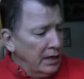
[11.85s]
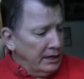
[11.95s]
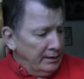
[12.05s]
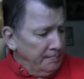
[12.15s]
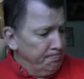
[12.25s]

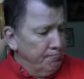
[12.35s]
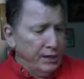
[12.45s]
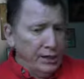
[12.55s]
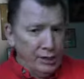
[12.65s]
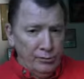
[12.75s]
I
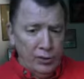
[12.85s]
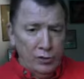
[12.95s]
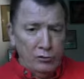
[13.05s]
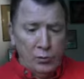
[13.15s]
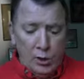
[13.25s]
made a
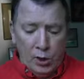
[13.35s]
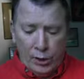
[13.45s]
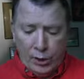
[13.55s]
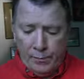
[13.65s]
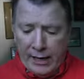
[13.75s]
YouTube
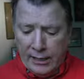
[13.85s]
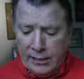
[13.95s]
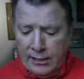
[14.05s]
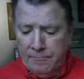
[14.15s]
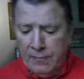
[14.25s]
earlier about it,